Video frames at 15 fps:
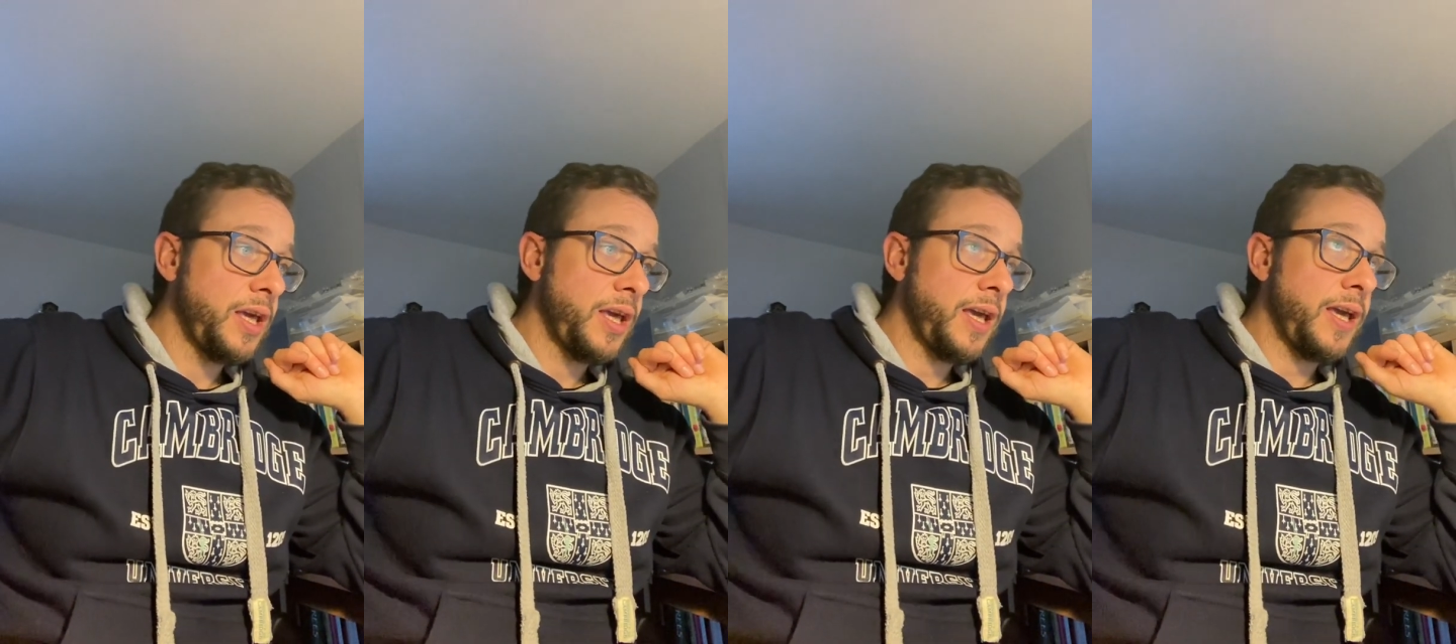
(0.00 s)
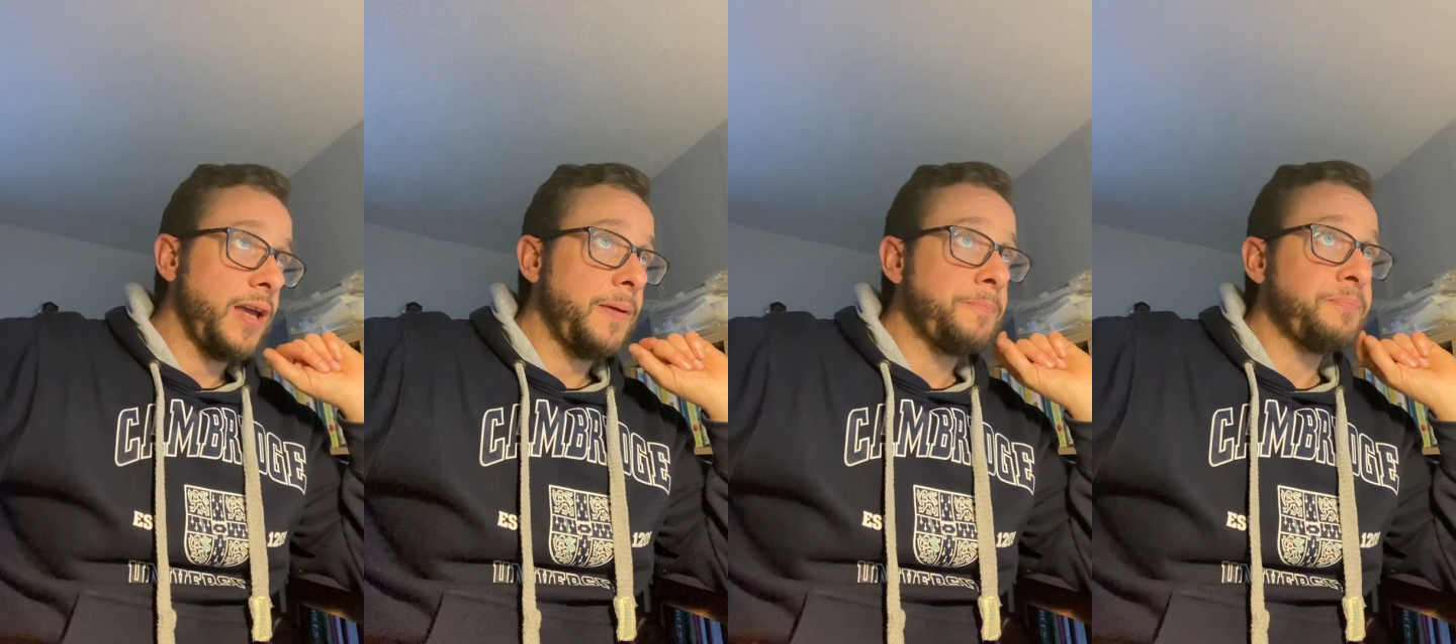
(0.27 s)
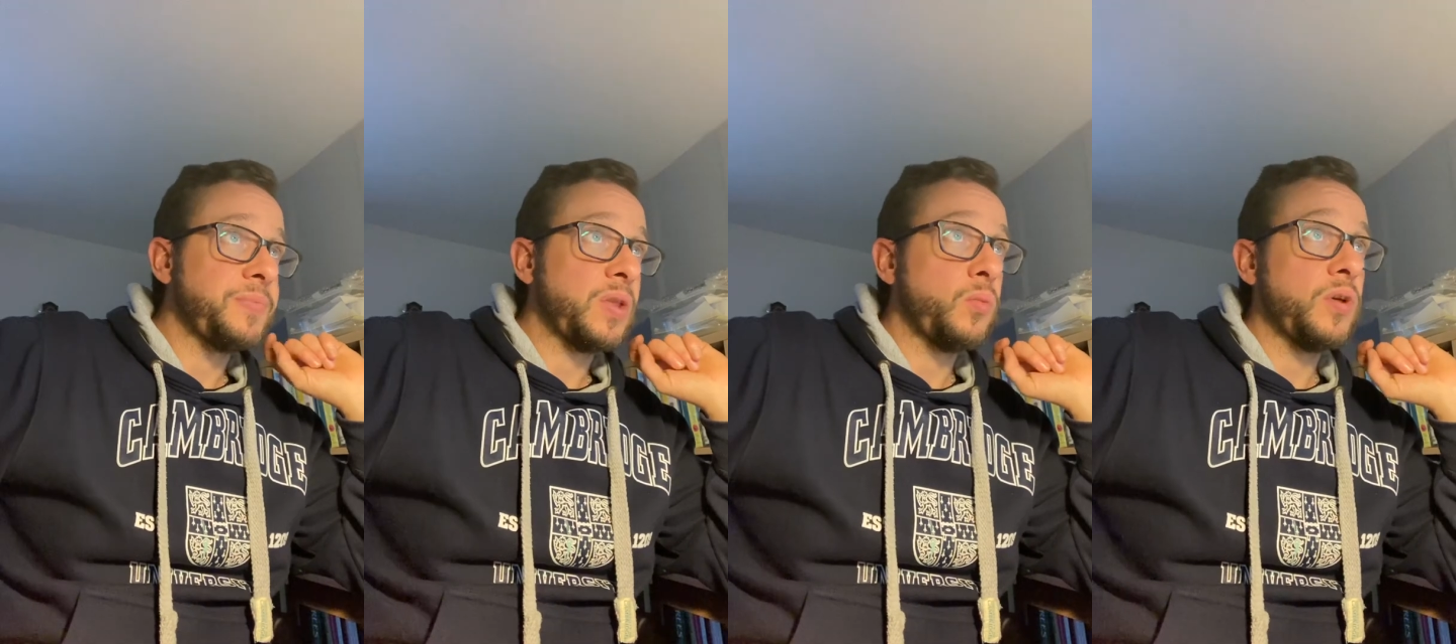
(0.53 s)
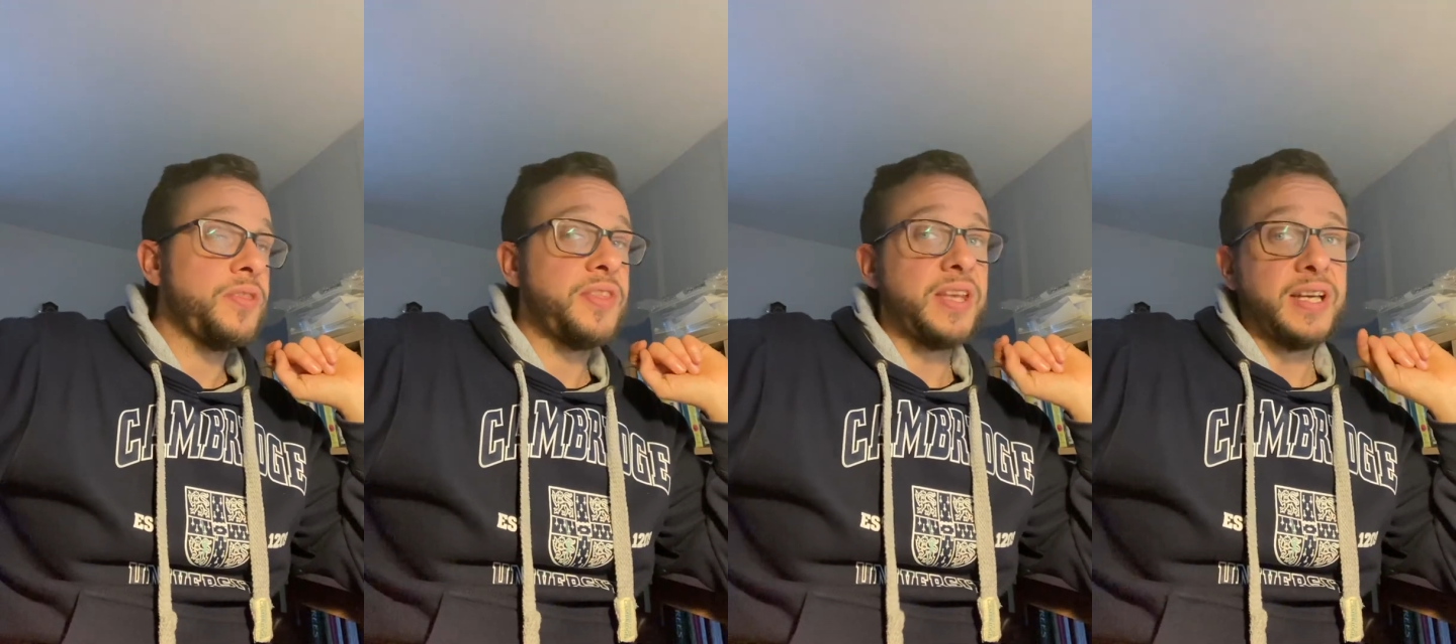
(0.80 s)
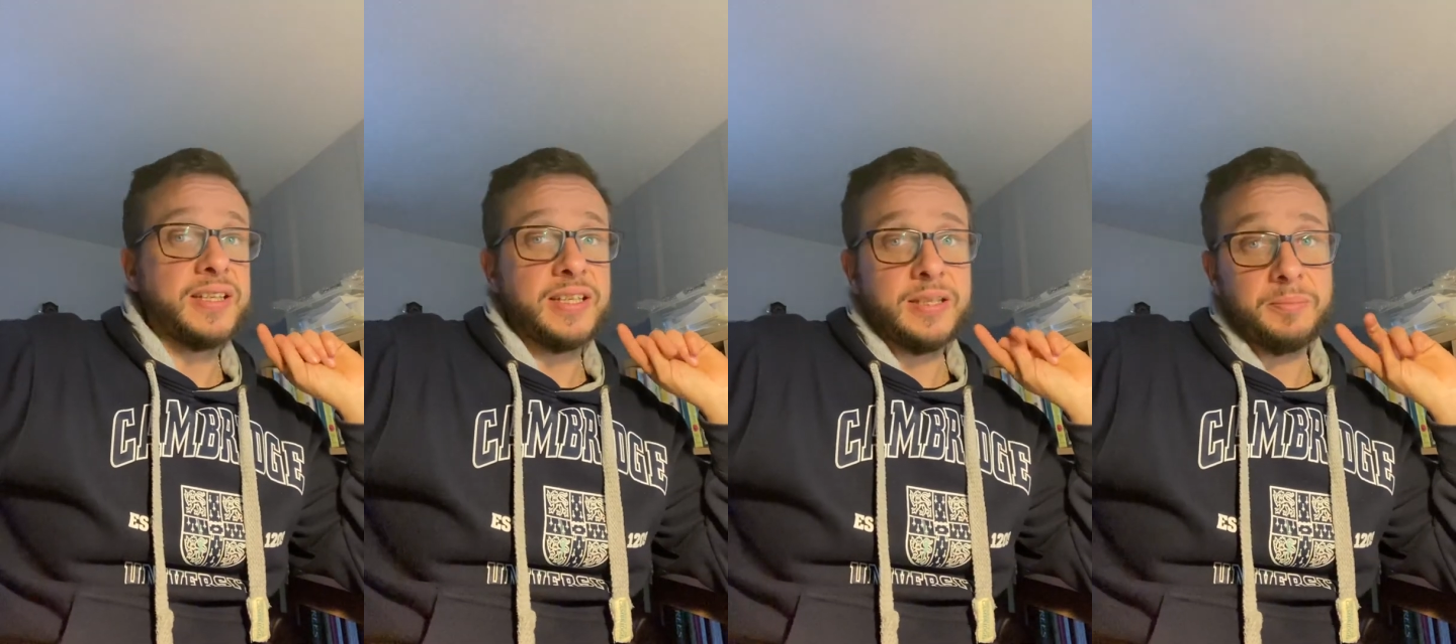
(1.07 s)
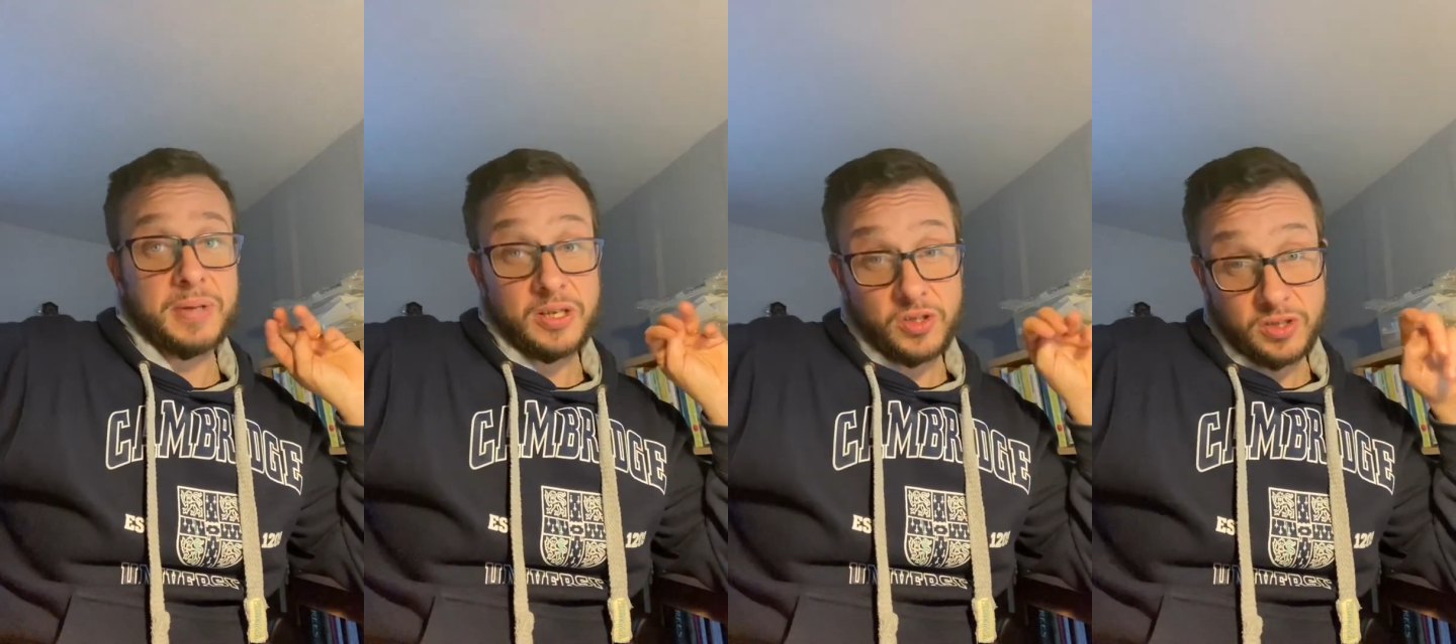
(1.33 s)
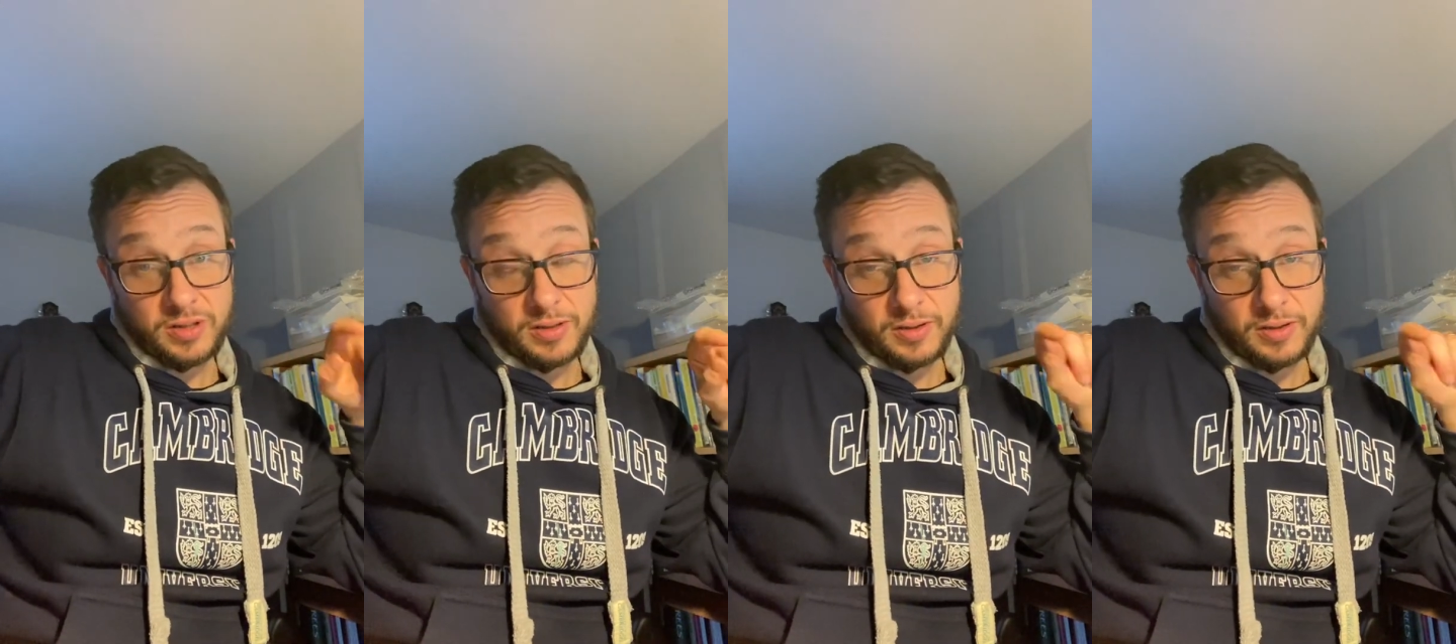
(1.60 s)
One thing I didn't mention